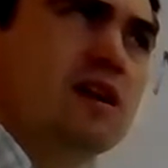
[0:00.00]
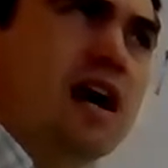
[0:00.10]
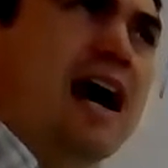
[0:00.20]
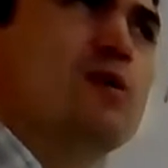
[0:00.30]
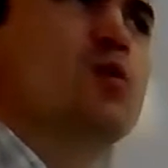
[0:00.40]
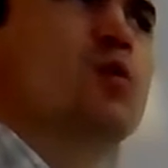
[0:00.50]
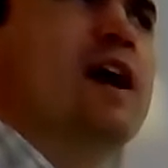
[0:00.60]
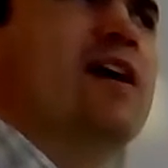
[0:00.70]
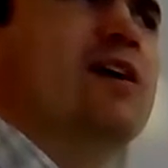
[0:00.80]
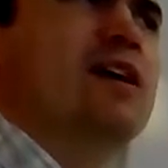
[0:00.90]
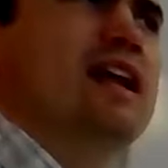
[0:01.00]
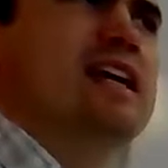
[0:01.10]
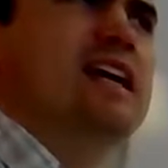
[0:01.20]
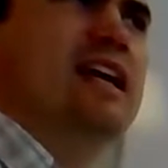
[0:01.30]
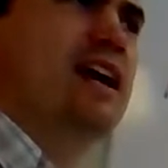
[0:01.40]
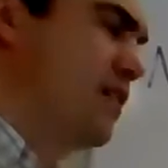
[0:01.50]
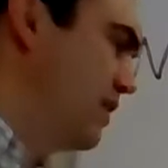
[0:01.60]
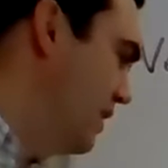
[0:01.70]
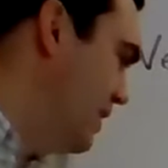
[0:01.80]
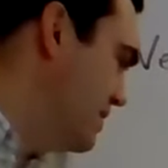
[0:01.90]
I rarely get a
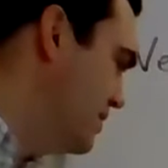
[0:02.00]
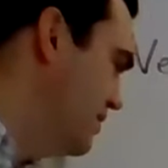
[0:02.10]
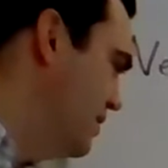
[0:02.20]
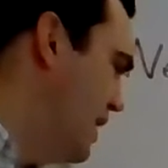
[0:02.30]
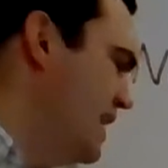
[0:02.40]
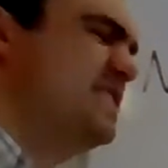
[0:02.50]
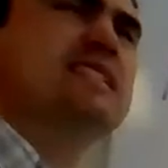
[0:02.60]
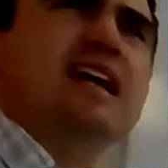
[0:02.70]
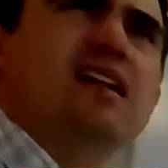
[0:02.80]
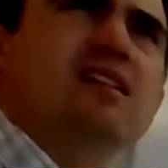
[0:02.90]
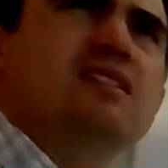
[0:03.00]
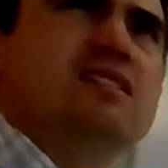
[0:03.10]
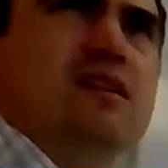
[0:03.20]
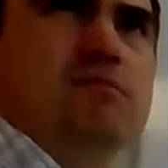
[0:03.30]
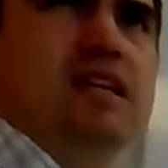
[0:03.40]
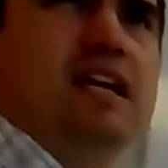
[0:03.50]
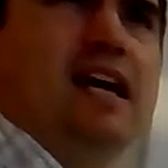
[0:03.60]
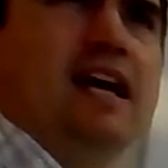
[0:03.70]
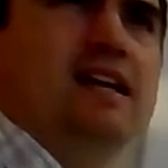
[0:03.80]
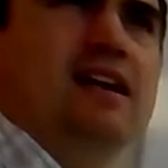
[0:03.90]
haircut. I seldom get a
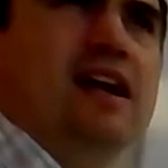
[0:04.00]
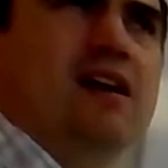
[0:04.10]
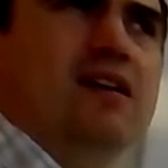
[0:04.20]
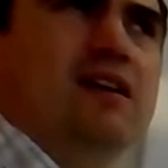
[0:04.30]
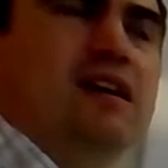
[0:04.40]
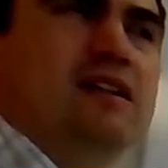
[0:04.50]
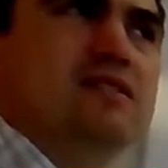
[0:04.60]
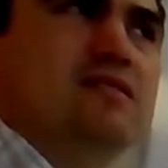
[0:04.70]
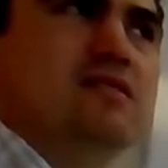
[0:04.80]
haircut.